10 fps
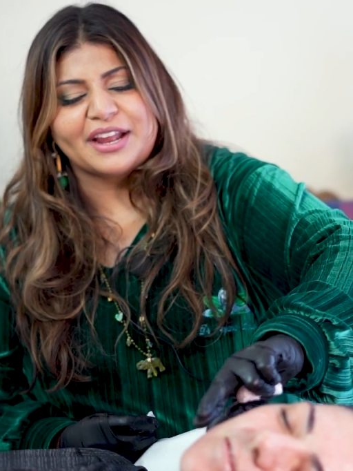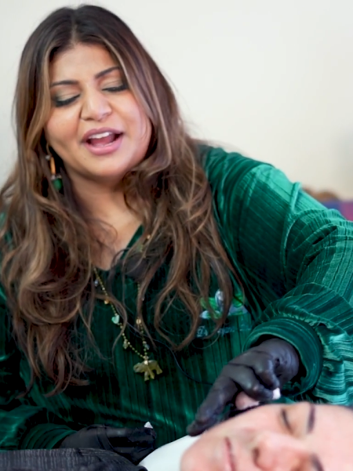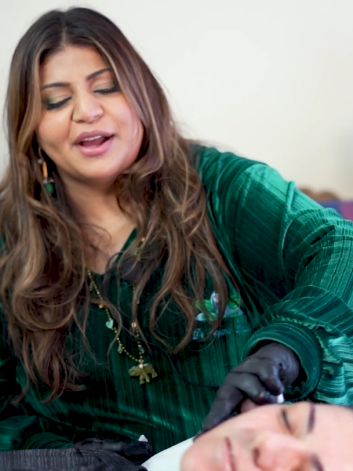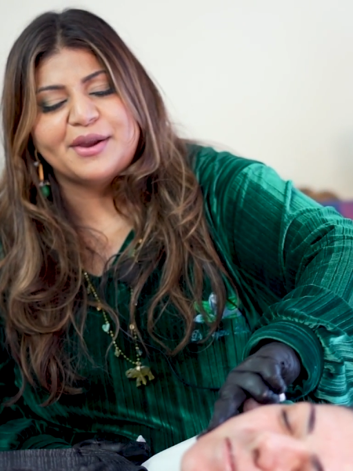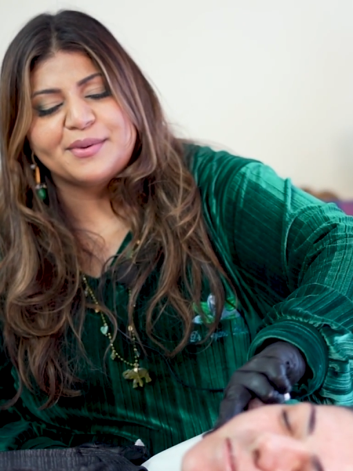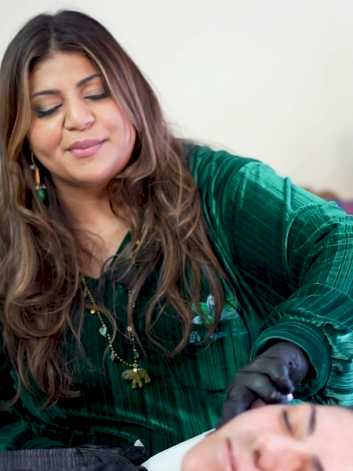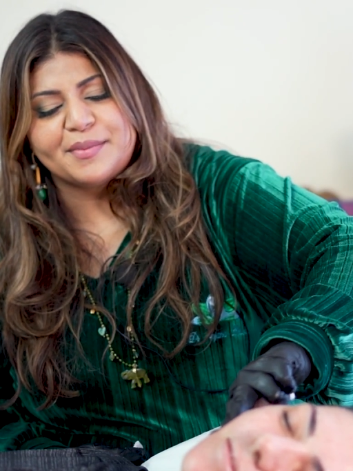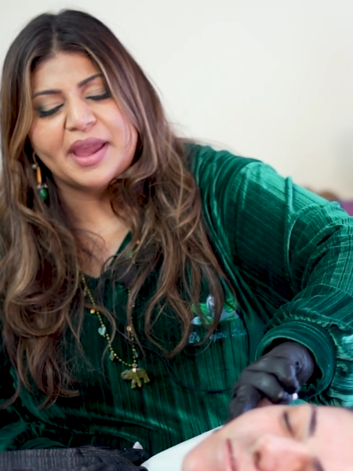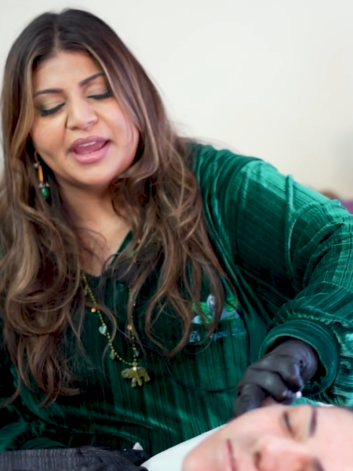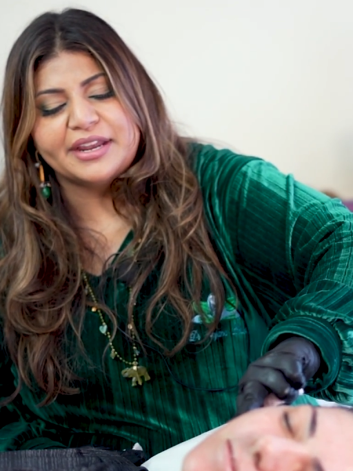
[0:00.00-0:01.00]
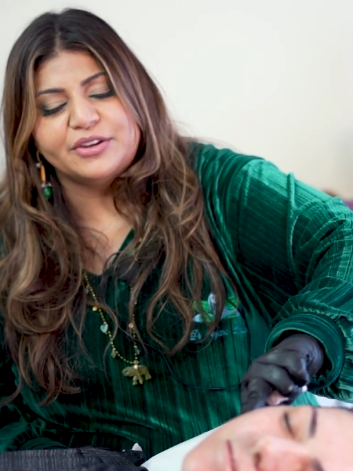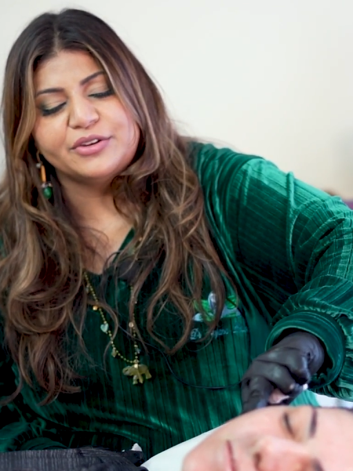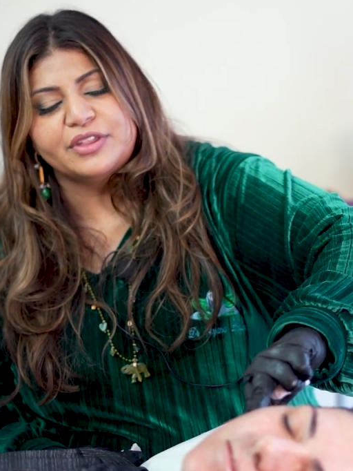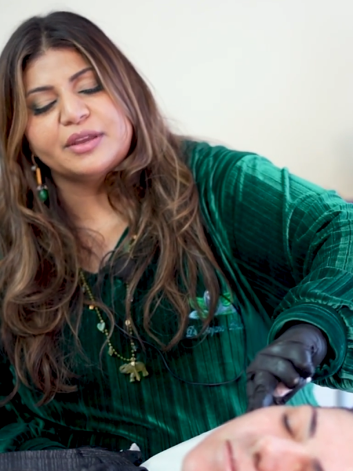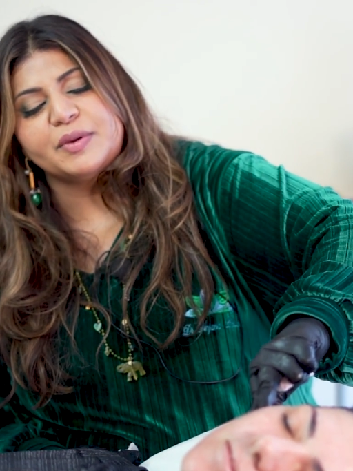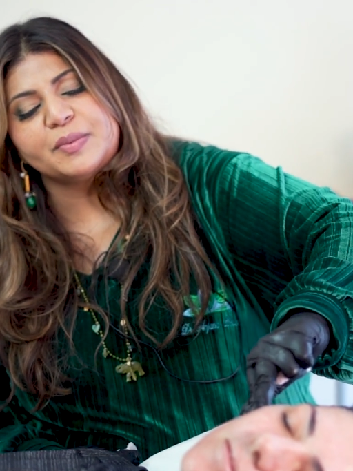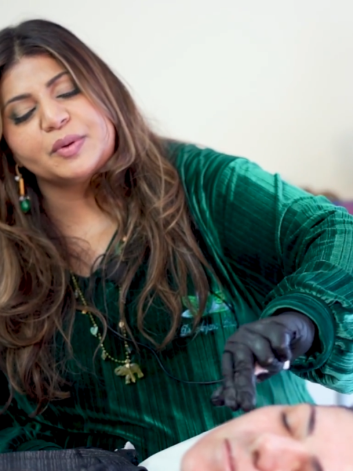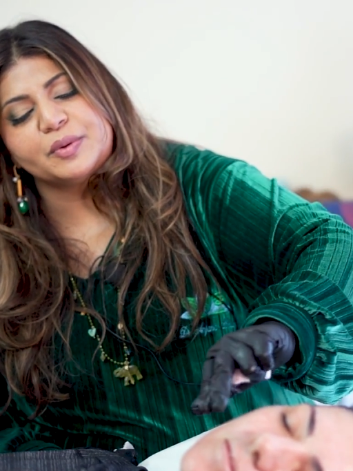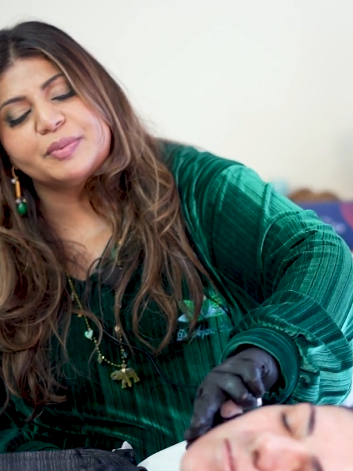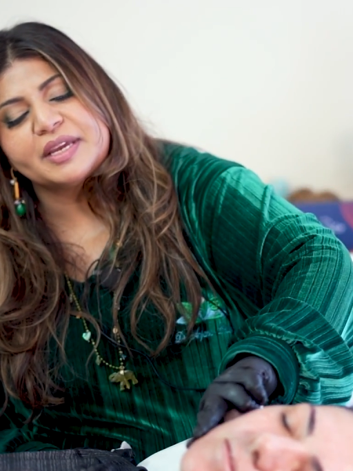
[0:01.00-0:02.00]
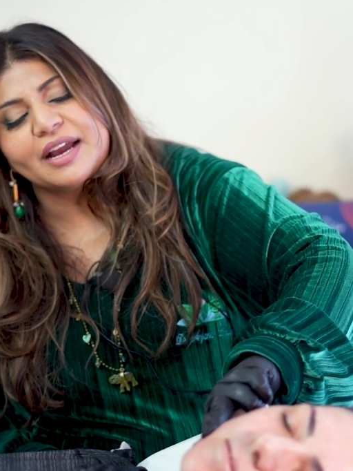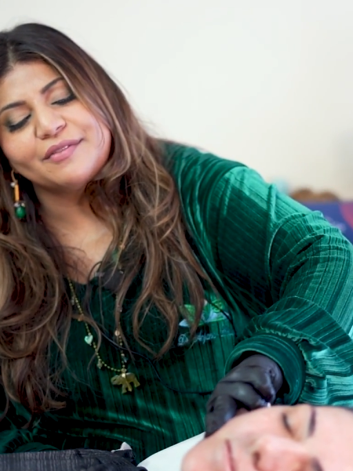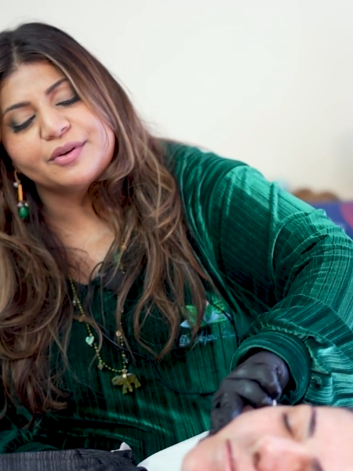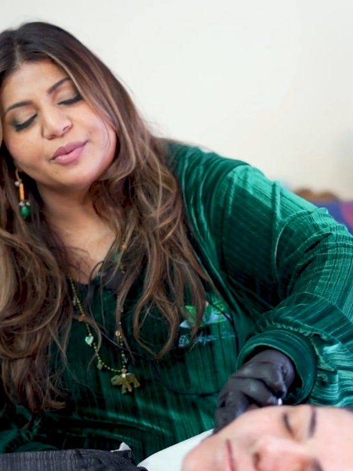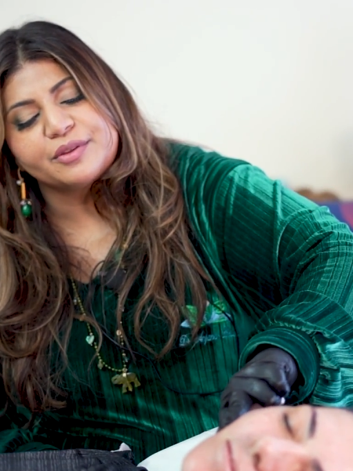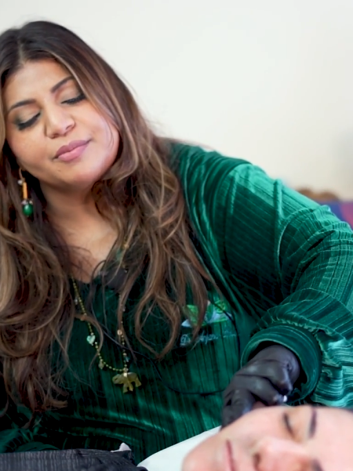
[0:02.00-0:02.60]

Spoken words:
And you'd think people would be covered with